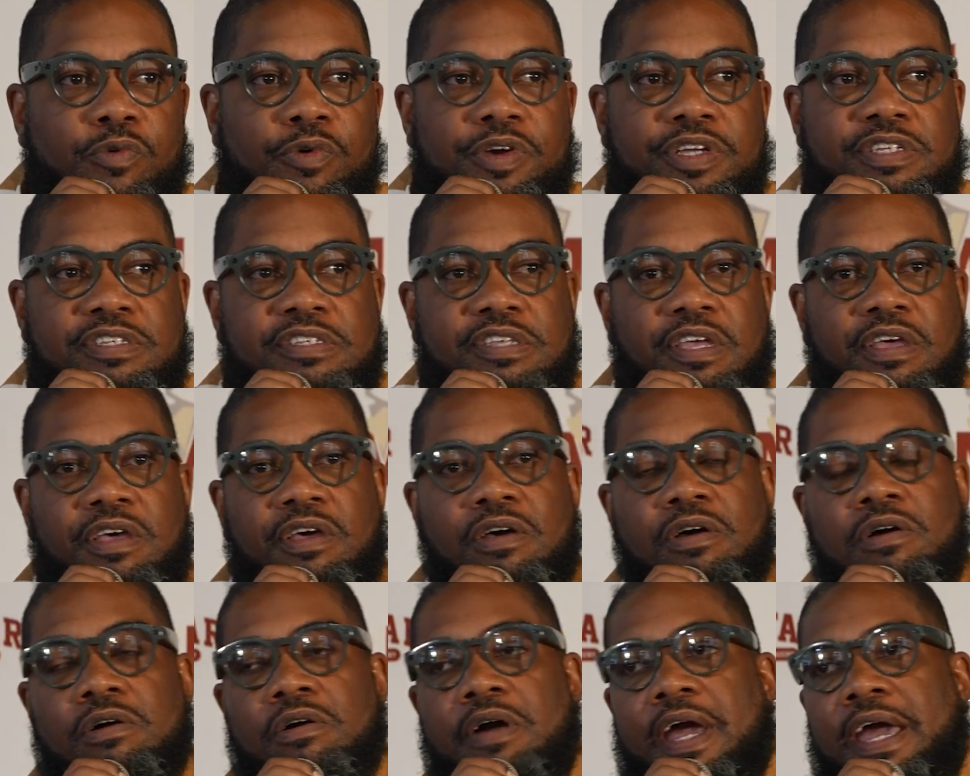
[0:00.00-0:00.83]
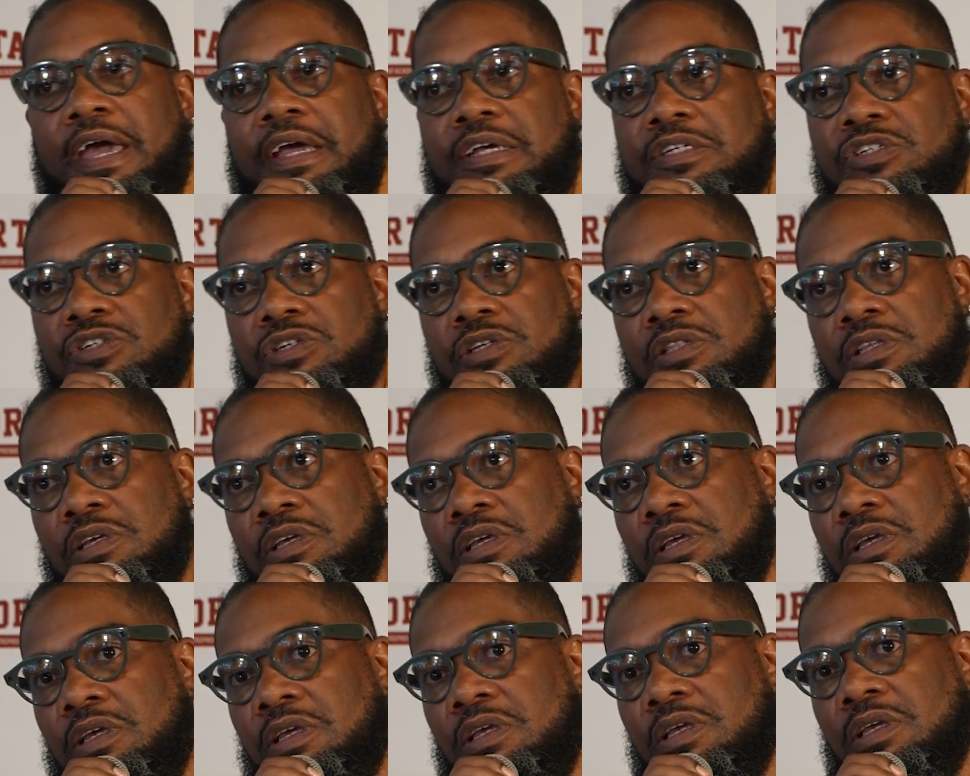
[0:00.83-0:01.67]
Roycel
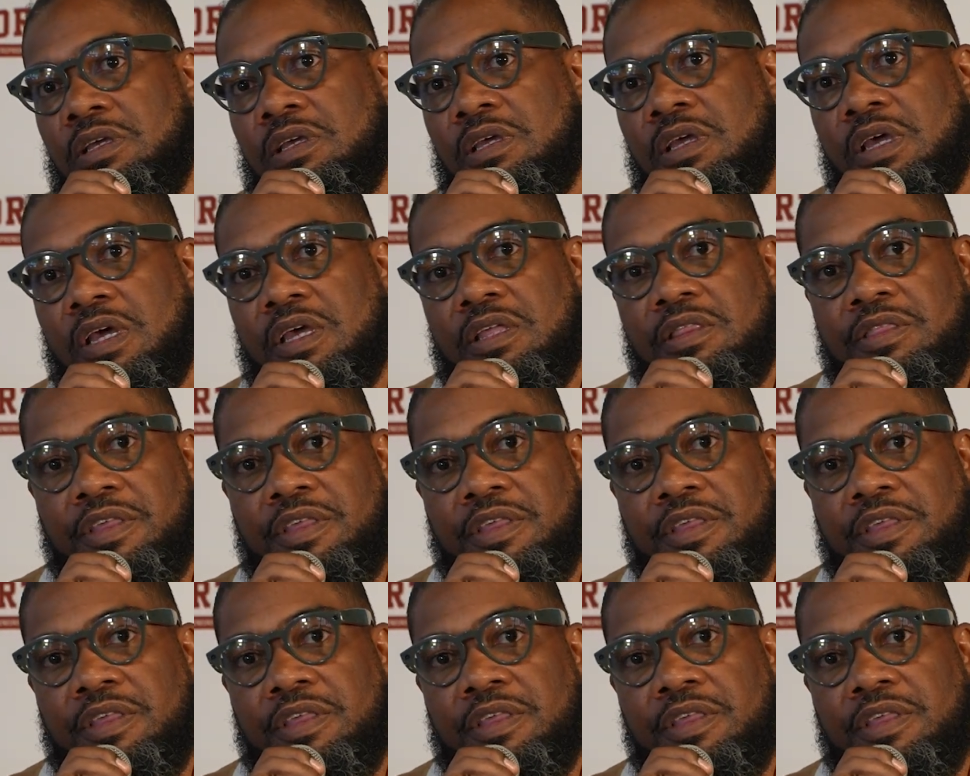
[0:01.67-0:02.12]
actually,